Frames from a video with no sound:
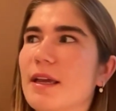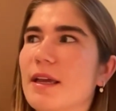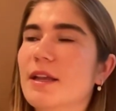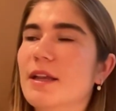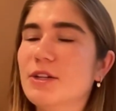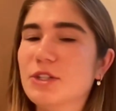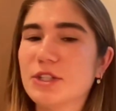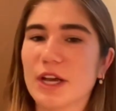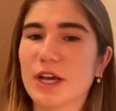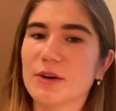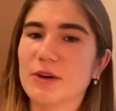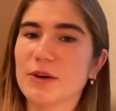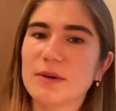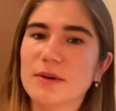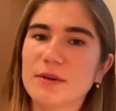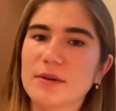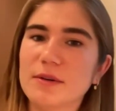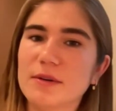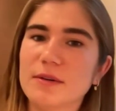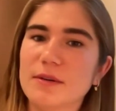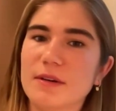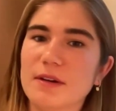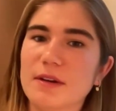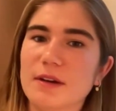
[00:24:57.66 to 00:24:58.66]
In
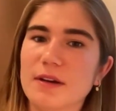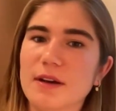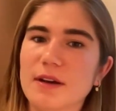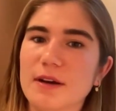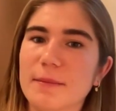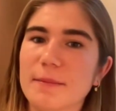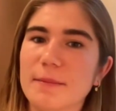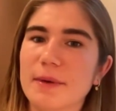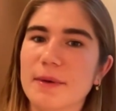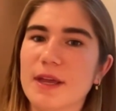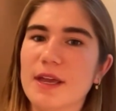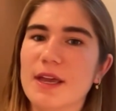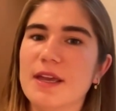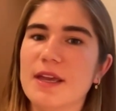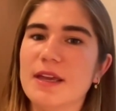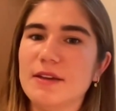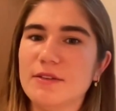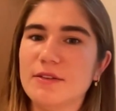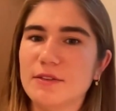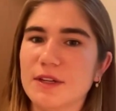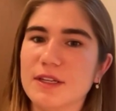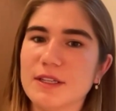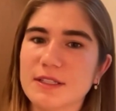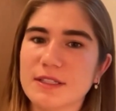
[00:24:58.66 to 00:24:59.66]
general,
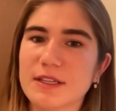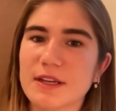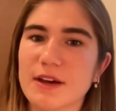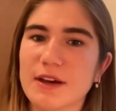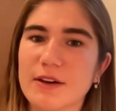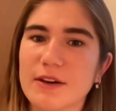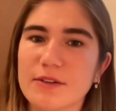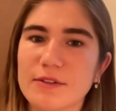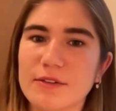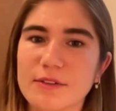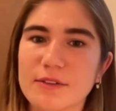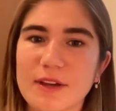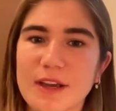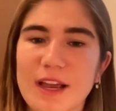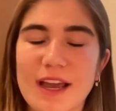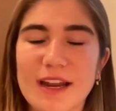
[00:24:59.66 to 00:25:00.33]
AAVs have,